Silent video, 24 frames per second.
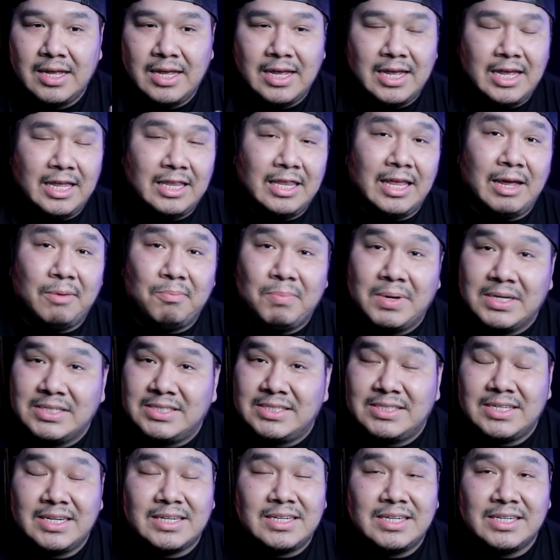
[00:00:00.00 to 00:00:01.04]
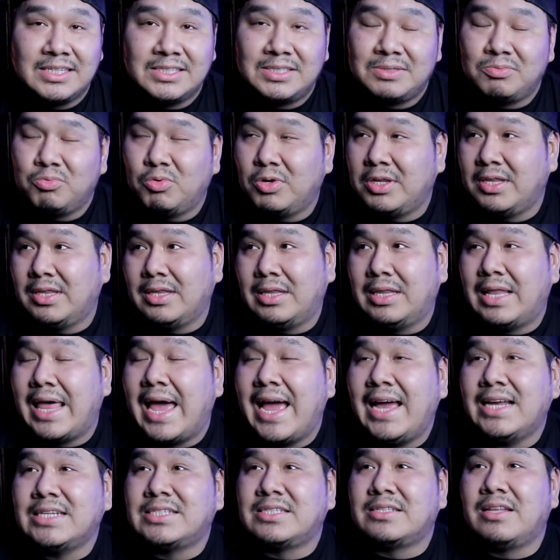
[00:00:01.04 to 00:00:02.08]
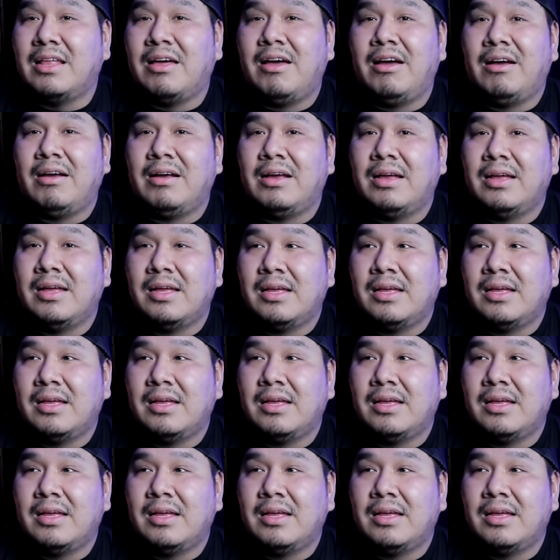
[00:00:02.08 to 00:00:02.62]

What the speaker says: And, like, my sickness wouldn't last long.